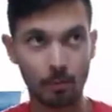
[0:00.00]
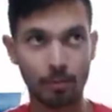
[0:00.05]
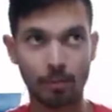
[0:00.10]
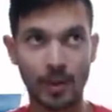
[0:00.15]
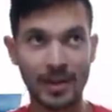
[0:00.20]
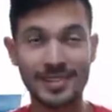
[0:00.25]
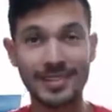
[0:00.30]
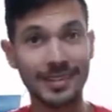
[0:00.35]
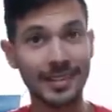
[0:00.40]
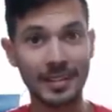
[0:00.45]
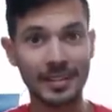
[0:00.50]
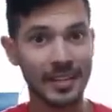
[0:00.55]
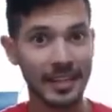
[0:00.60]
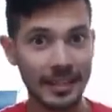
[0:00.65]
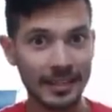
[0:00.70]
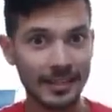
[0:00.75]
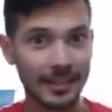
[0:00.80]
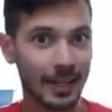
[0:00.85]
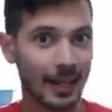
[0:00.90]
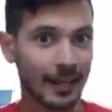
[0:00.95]
basically the
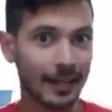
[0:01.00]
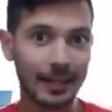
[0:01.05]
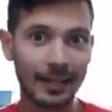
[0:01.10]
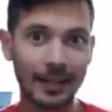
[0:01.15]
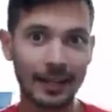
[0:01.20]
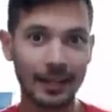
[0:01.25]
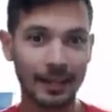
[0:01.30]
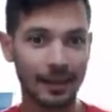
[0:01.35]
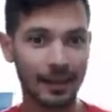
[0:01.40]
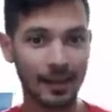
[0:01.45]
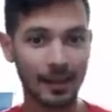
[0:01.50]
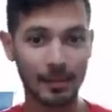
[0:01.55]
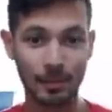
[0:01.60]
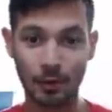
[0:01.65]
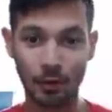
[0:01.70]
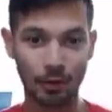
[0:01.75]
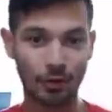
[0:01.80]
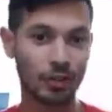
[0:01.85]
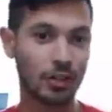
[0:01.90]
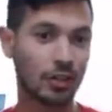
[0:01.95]
internet, um,
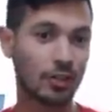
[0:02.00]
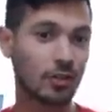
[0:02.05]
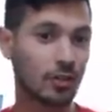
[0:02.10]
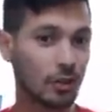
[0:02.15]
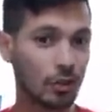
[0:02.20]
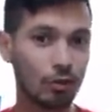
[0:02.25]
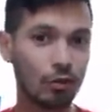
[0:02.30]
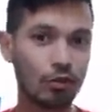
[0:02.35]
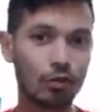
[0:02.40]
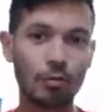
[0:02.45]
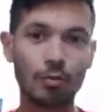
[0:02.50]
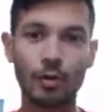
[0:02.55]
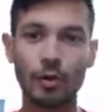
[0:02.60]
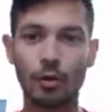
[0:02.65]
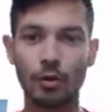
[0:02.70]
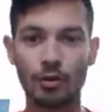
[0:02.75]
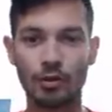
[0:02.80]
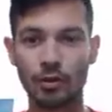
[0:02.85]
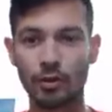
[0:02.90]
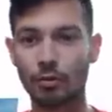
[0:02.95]
not just YouTube, but
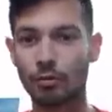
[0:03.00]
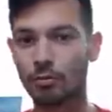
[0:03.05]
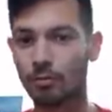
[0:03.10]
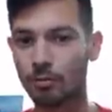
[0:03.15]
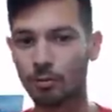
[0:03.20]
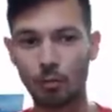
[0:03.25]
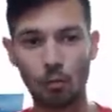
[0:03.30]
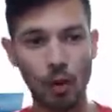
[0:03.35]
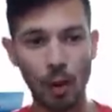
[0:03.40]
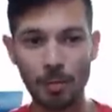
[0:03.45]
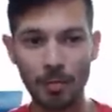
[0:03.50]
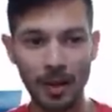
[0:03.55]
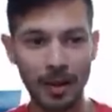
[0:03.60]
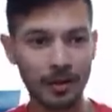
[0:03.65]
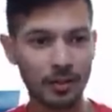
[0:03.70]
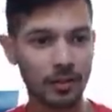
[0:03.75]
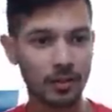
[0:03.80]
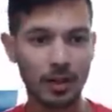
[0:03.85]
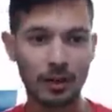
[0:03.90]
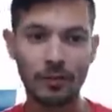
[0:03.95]
also web
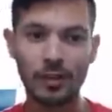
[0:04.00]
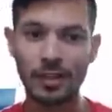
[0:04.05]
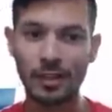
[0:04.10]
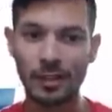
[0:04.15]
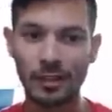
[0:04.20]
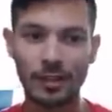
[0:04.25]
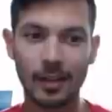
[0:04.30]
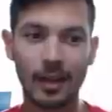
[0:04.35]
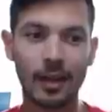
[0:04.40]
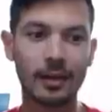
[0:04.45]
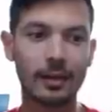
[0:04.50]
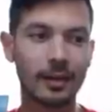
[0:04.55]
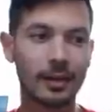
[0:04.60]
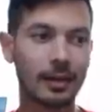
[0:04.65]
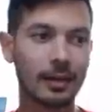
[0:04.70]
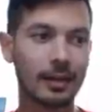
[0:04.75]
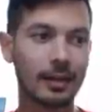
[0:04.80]
pages, everything like that.